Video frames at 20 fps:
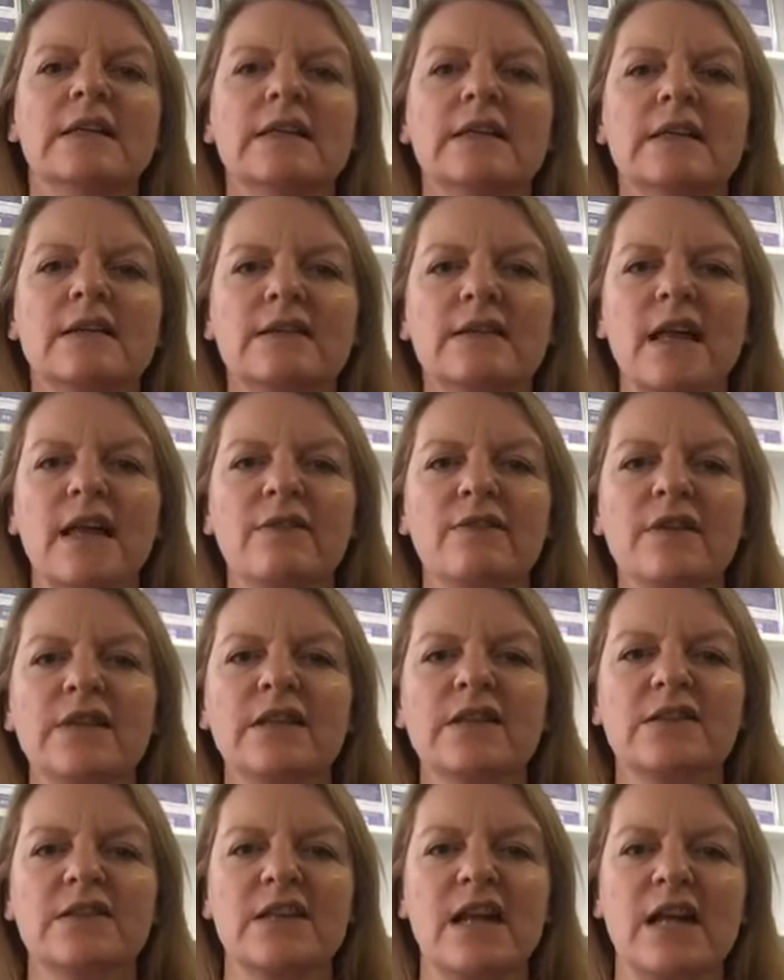Saving
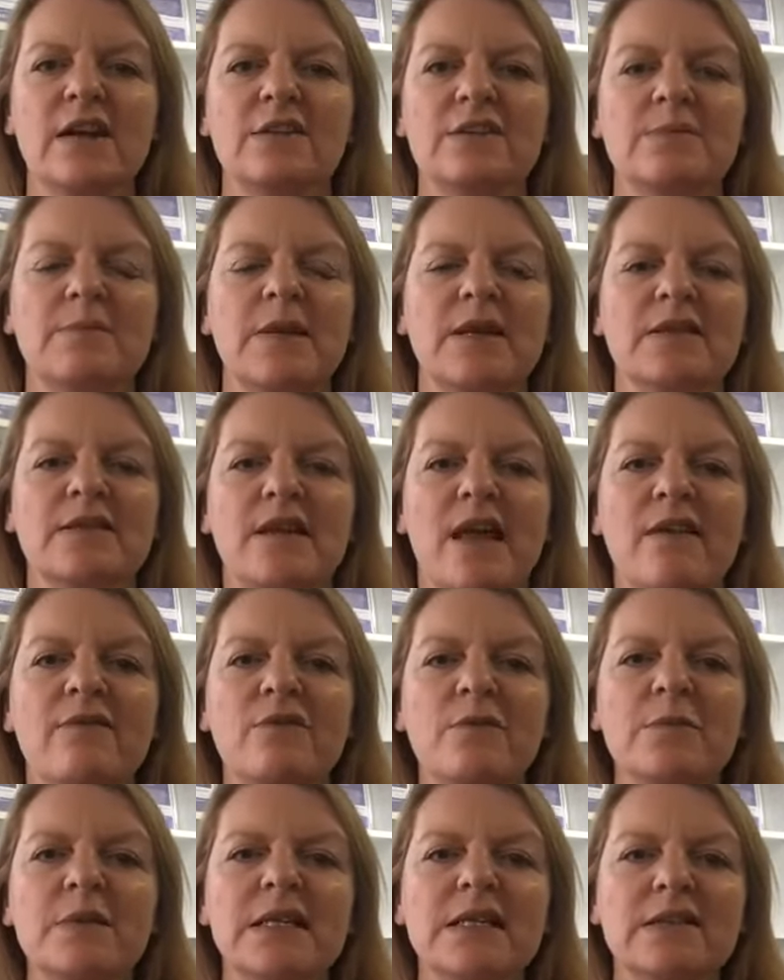the snails because
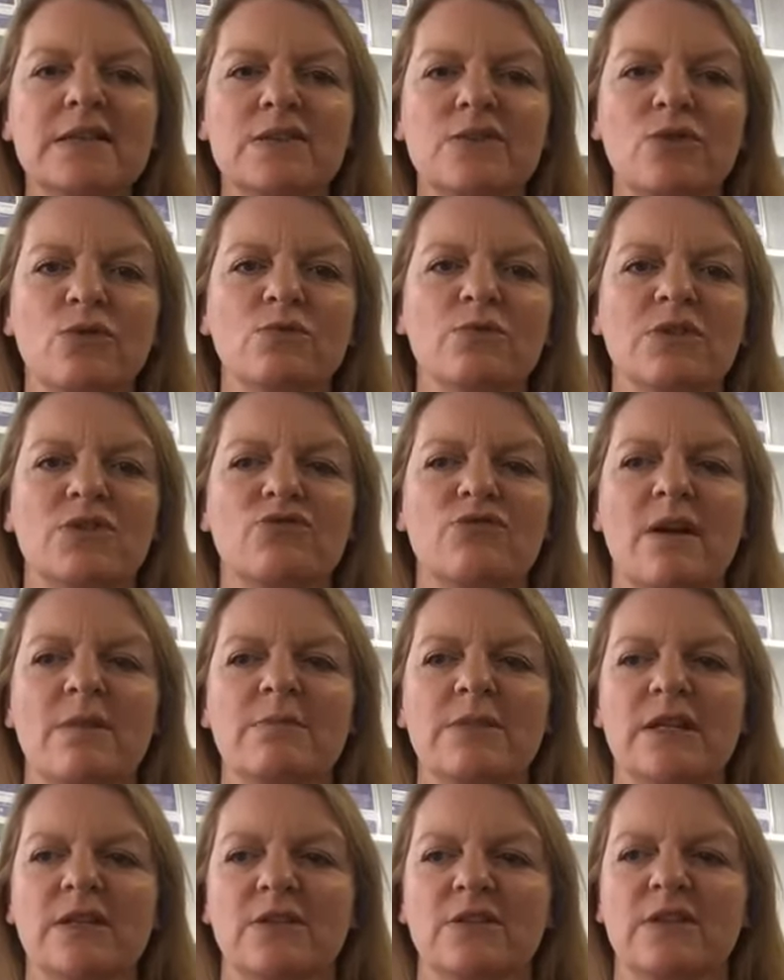everybody at school was
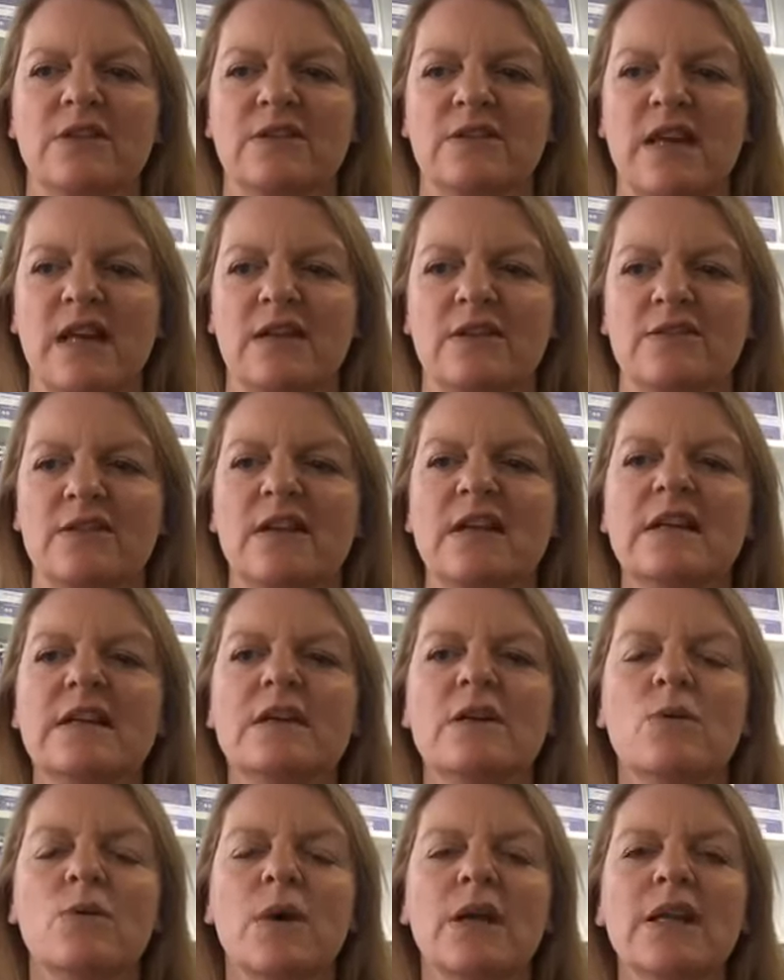trampling on the snails.
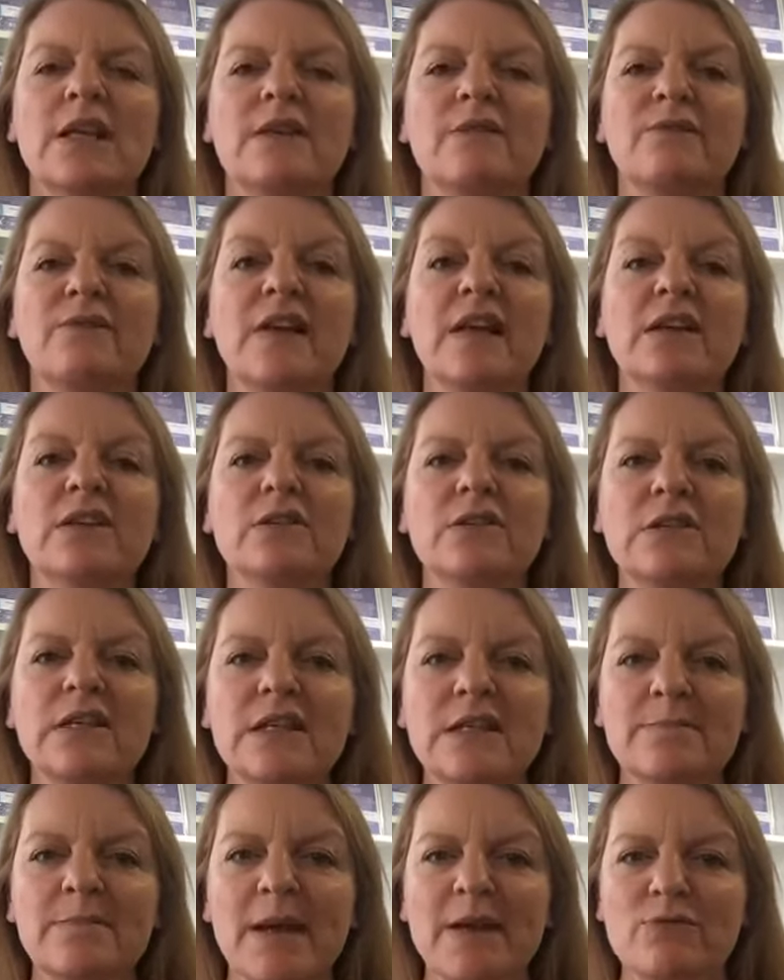Well, he'd filled
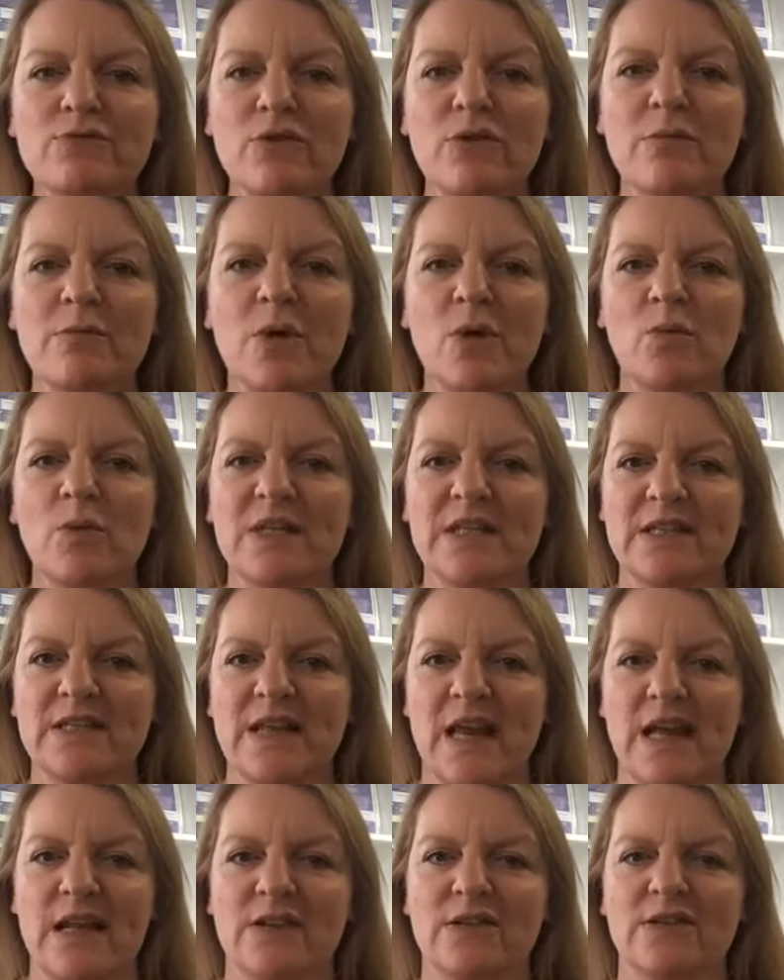his bedroom with
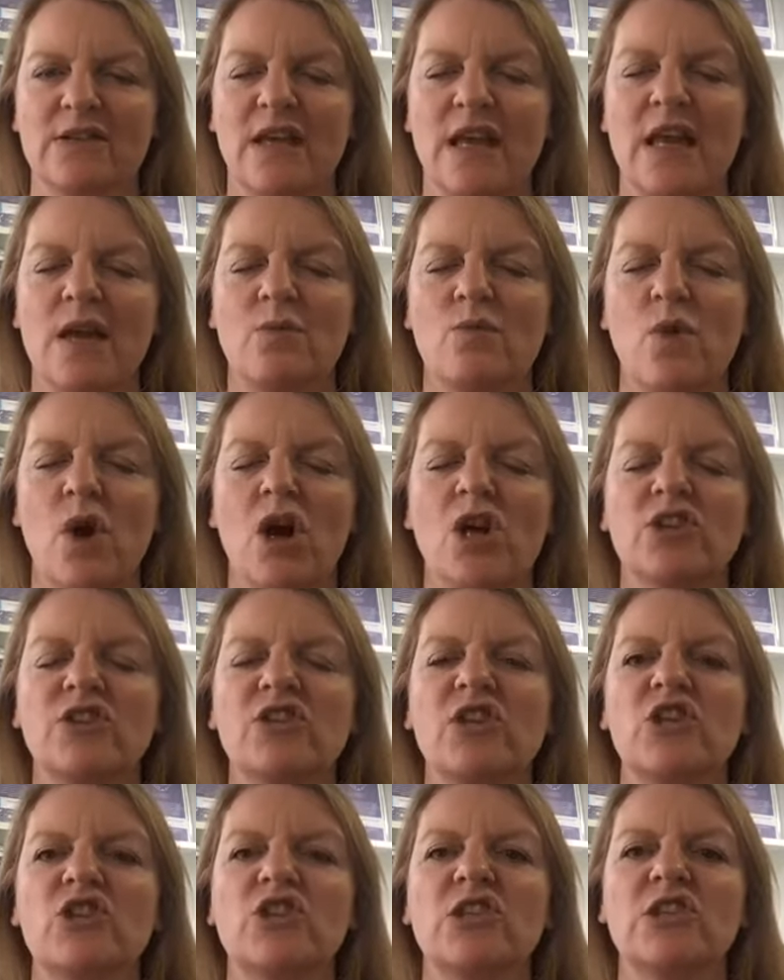snails. It was
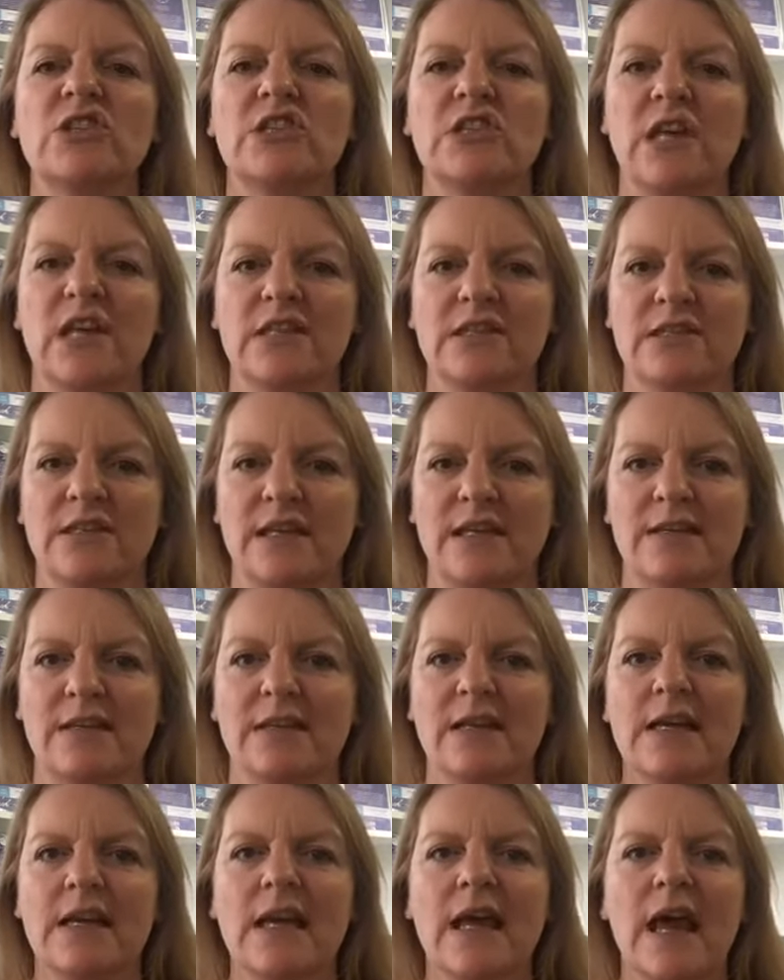disgusting.
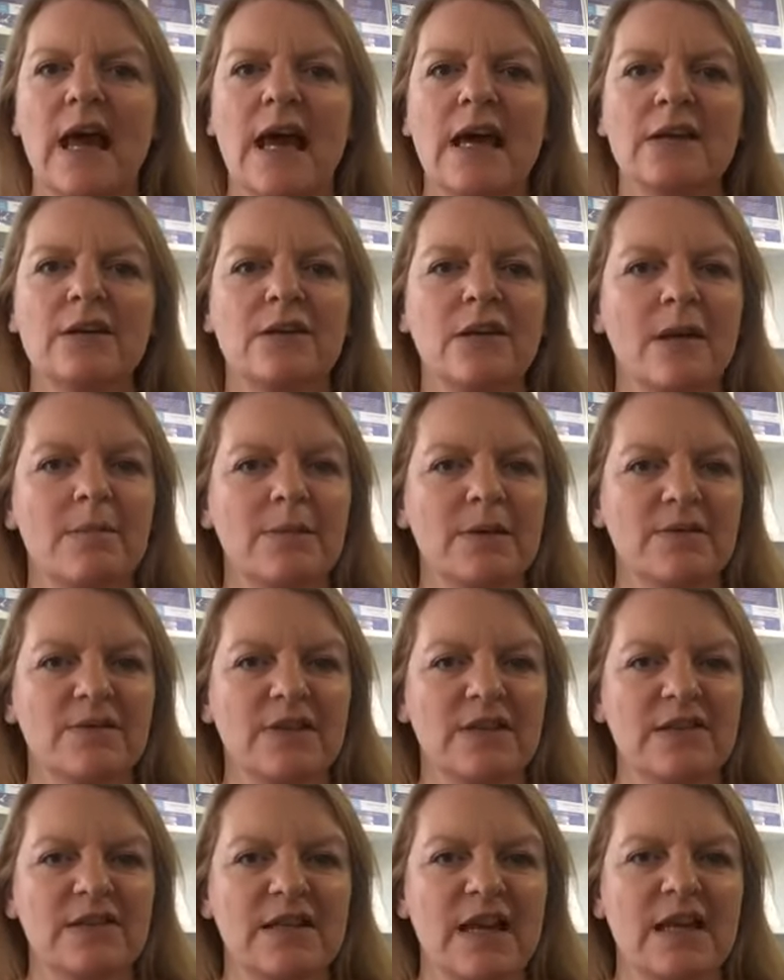And a couple of
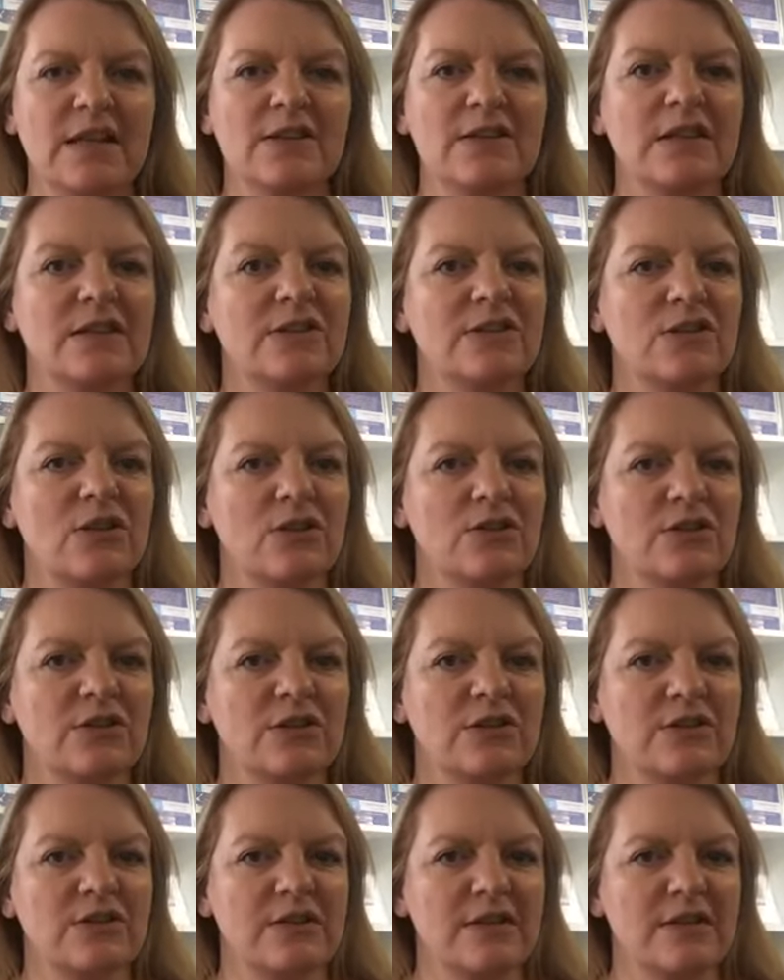the snails had started to